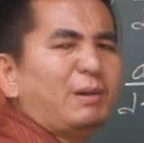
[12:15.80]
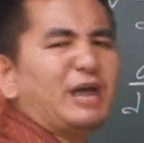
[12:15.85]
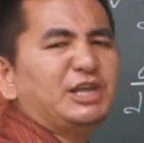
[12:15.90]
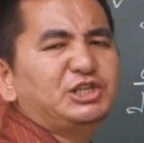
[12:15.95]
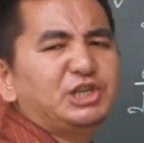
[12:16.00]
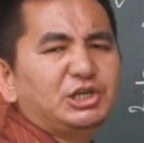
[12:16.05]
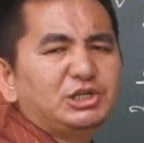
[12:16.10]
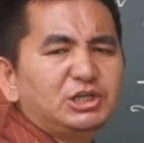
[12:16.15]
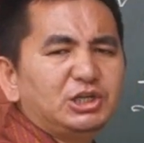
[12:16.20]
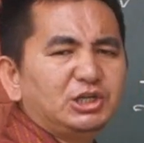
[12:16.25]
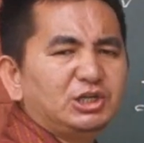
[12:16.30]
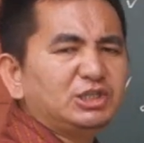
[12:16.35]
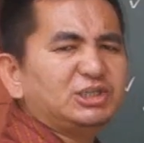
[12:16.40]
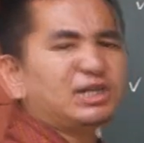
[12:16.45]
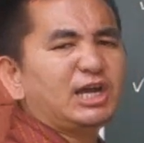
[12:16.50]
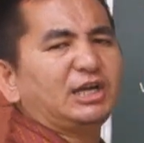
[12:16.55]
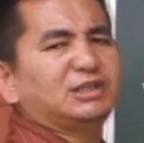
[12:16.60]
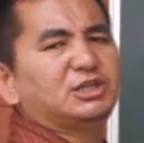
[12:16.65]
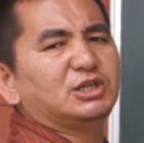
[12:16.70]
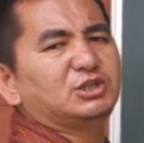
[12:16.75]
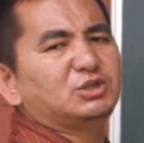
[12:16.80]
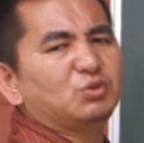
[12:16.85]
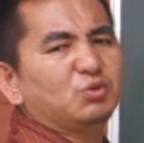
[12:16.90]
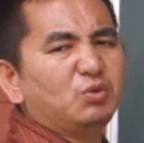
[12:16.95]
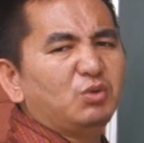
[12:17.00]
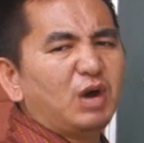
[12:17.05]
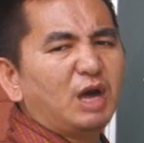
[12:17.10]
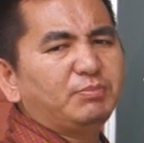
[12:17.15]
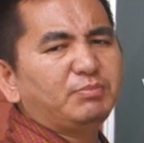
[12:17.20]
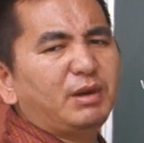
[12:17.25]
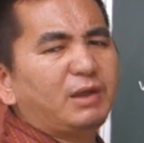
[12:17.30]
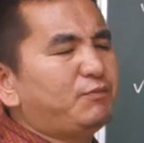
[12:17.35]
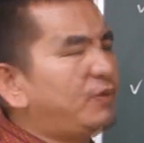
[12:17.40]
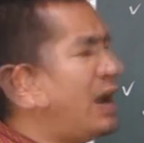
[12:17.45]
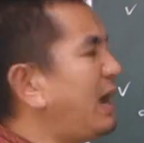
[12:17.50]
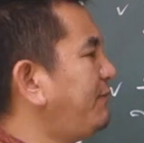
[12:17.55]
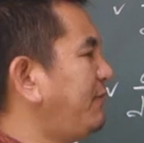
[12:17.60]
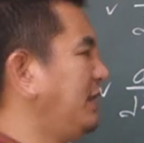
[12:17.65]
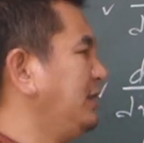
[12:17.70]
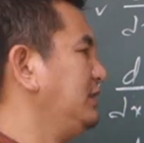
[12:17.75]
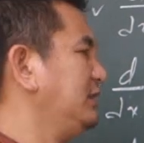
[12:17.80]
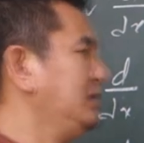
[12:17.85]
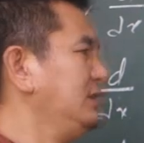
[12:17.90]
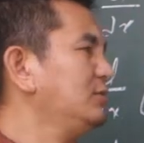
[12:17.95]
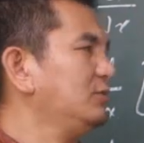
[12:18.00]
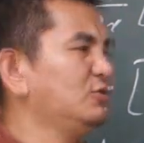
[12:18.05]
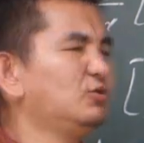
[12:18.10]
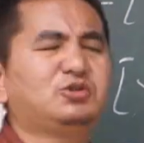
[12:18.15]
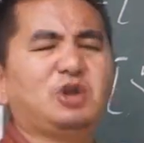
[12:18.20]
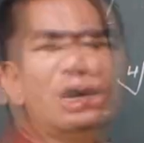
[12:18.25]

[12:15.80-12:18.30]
by changing this x's to 1 by 5 and